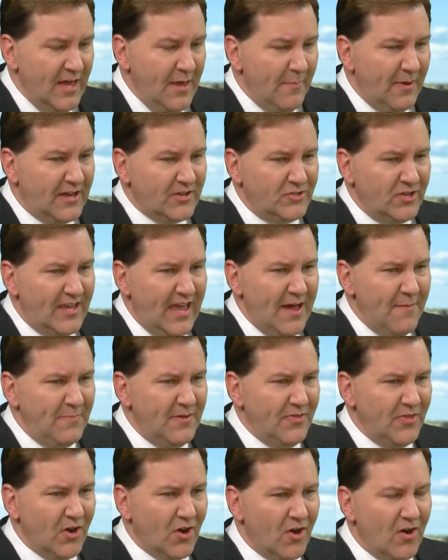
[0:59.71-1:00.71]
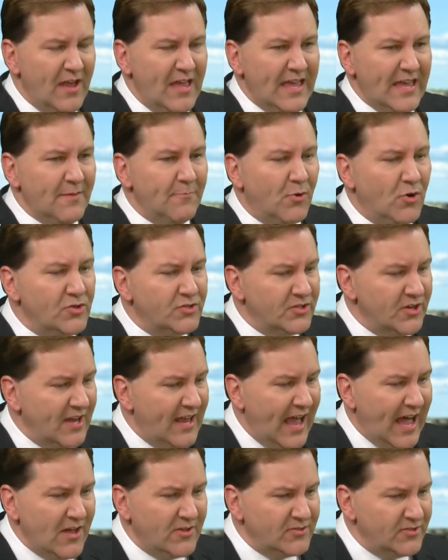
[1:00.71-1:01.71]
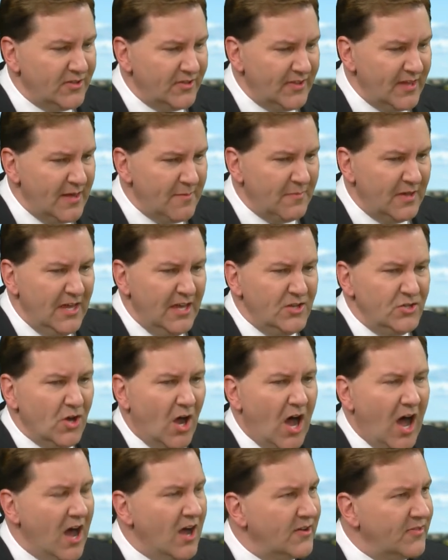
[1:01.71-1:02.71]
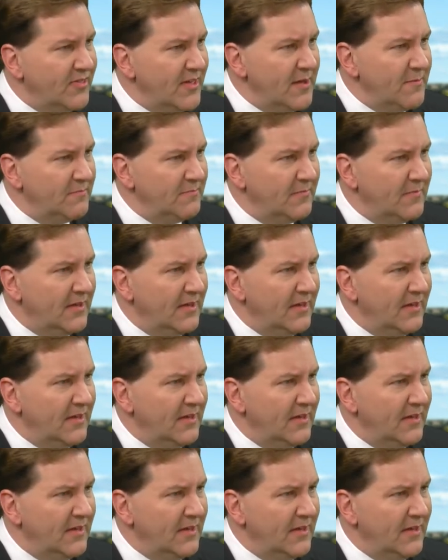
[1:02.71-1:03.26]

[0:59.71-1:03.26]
because you can't be there in person to counsel them, to hug them,